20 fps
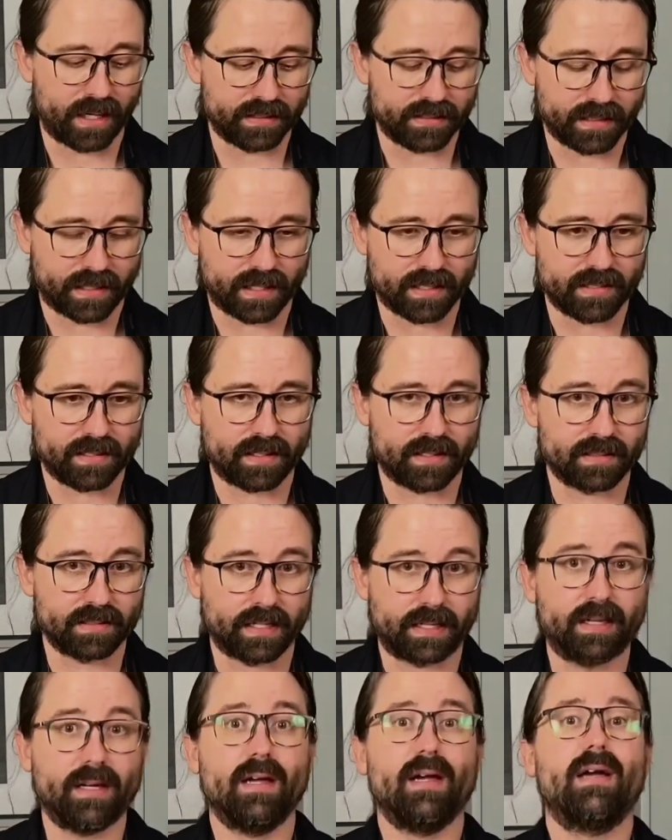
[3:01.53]
to consider is
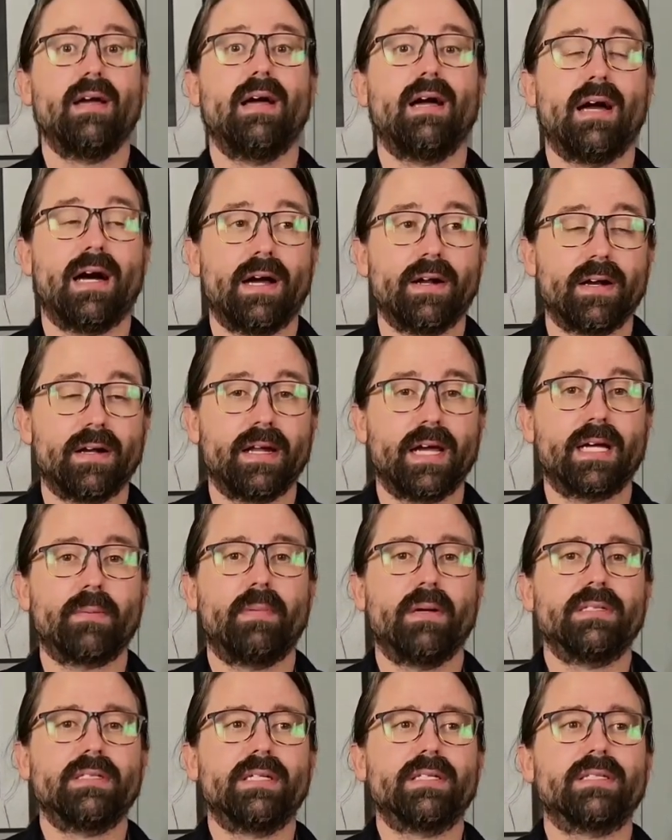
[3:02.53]
like how your neck
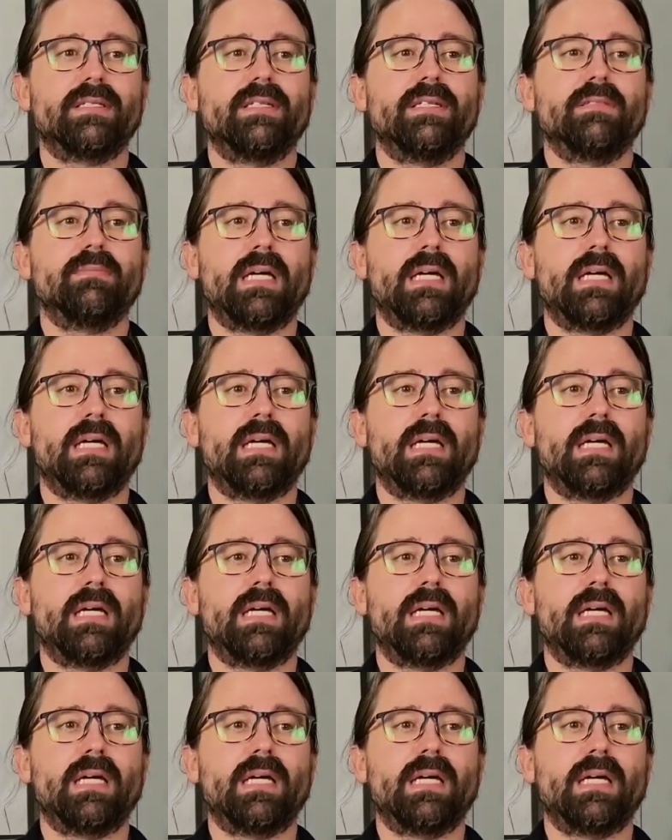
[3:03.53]
position is.